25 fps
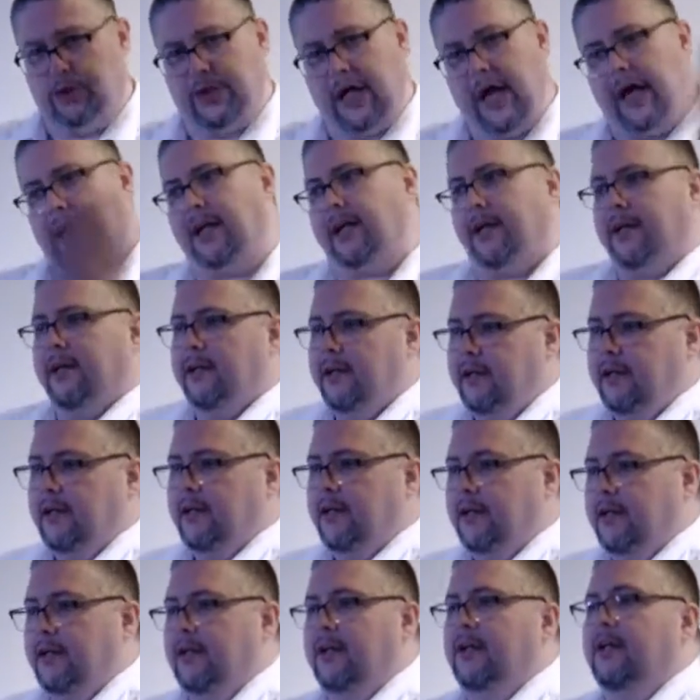stack.
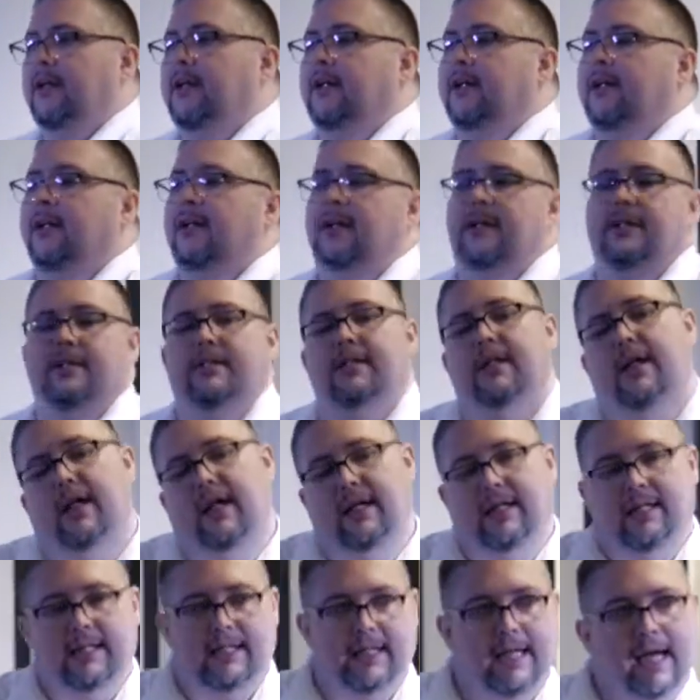And it's
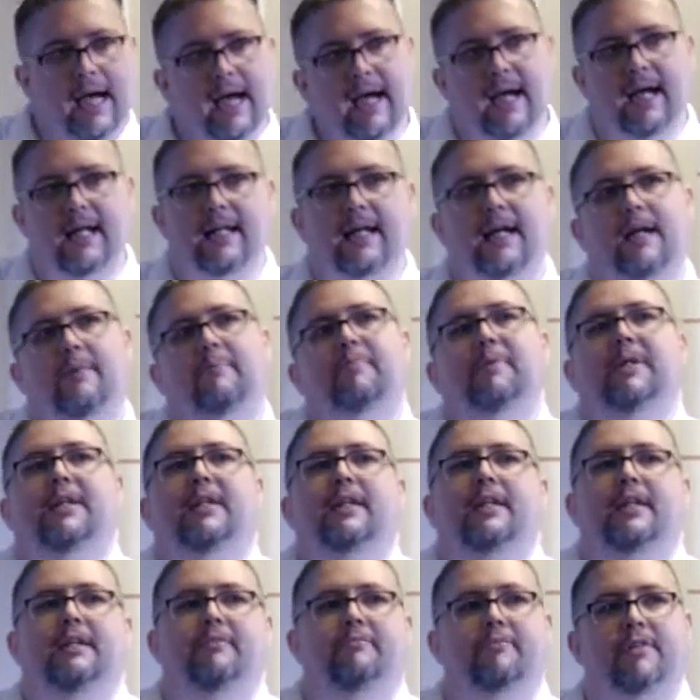like, yeah, that'd
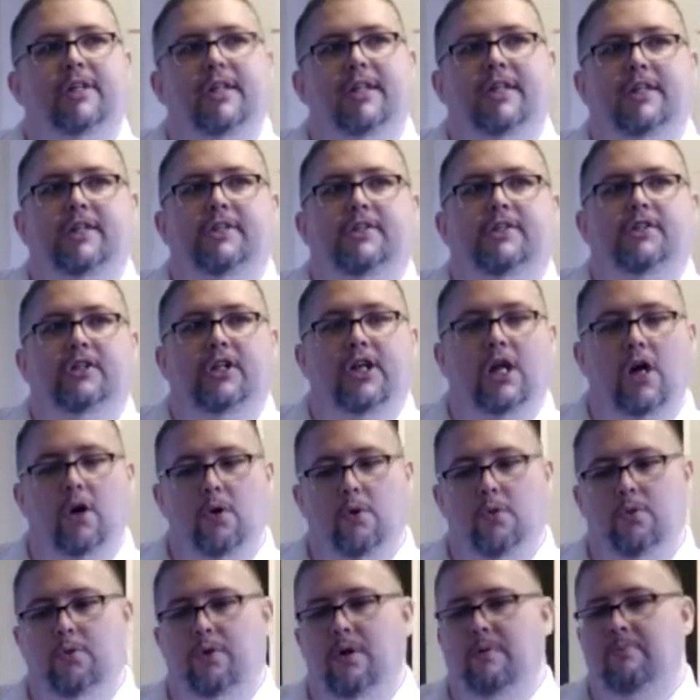be really
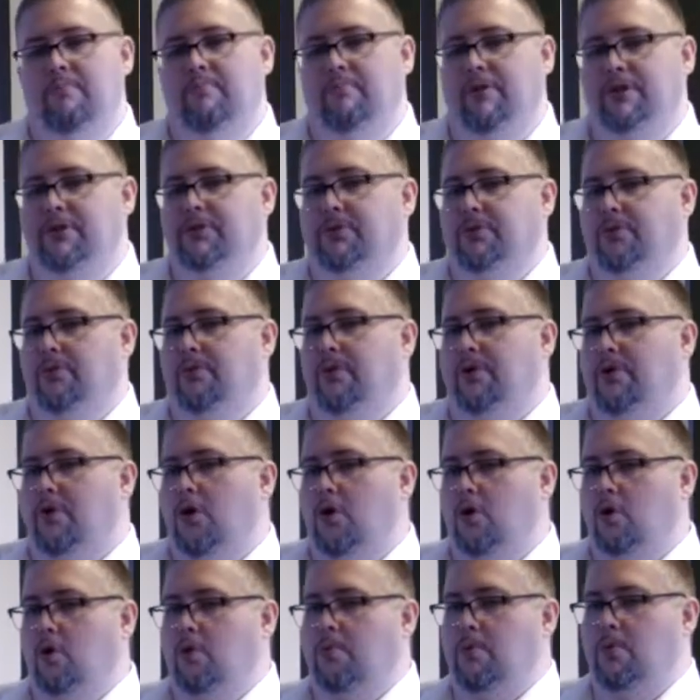slow and brittle and
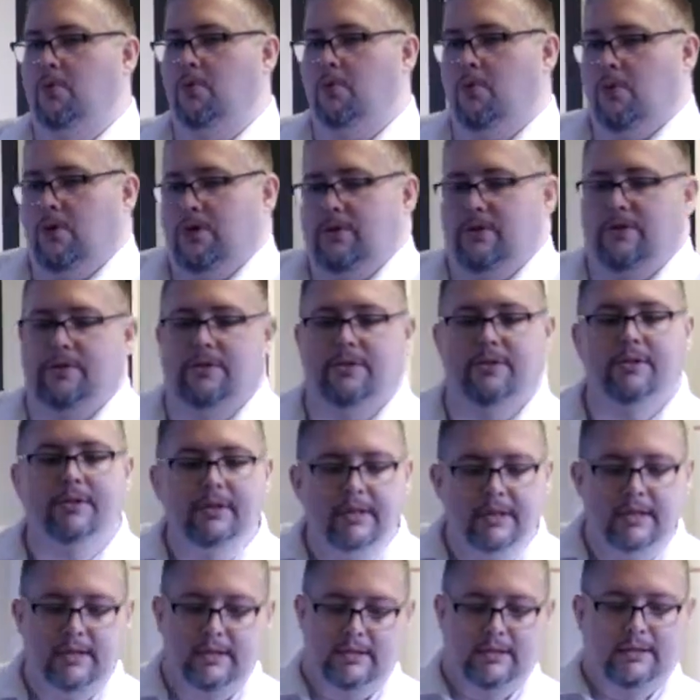horrible and
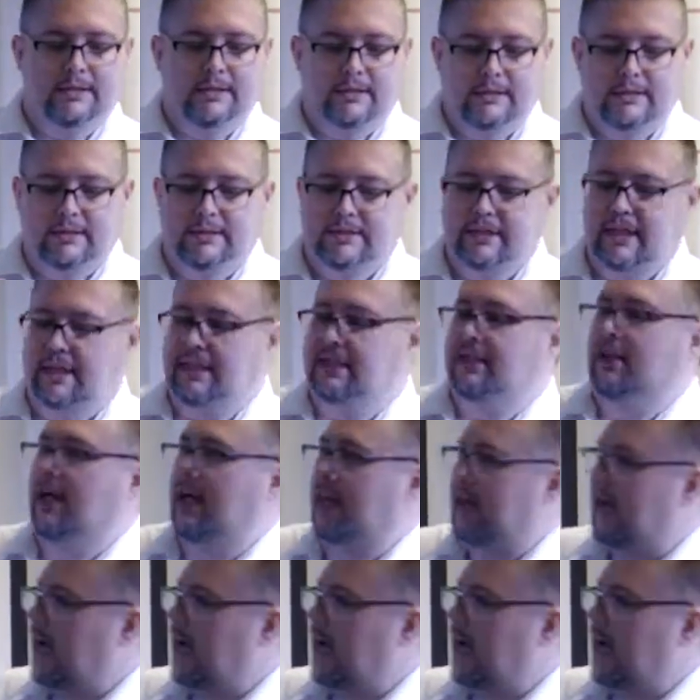things like